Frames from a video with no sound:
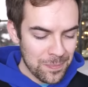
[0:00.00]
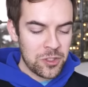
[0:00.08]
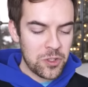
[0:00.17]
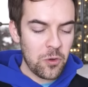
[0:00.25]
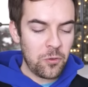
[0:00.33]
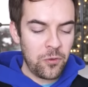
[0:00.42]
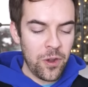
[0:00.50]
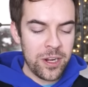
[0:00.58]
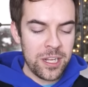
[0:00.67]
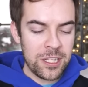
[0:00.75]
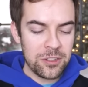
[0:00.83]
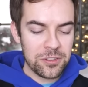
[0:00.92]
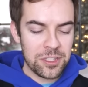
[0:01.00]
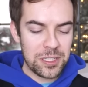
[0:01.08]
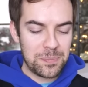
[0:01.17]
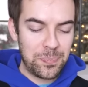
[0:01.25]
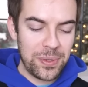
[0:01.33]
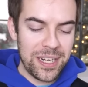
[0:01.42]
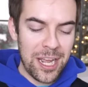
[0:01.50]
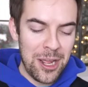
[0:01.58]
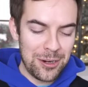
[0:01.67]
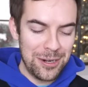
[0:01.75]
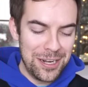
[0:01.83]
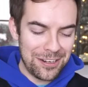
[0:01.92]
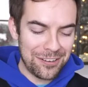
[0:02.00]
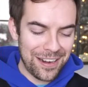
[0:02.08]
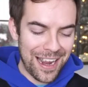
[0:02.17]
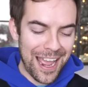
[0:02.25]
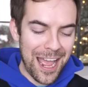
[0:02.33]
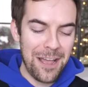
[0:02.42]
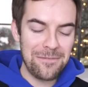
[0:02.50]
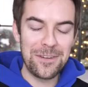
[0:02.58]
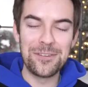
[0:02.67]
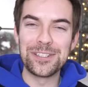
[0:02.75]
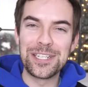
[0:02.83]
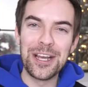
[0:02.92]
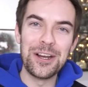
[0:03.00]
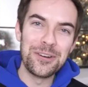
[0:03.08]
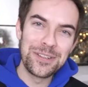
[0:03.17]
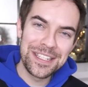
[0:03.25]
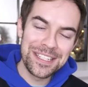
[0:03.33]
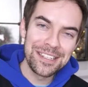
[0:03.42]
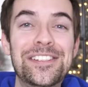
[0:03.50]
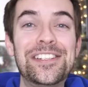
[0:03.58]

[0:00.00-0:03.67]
So funny, you'll spit out your avocado toast.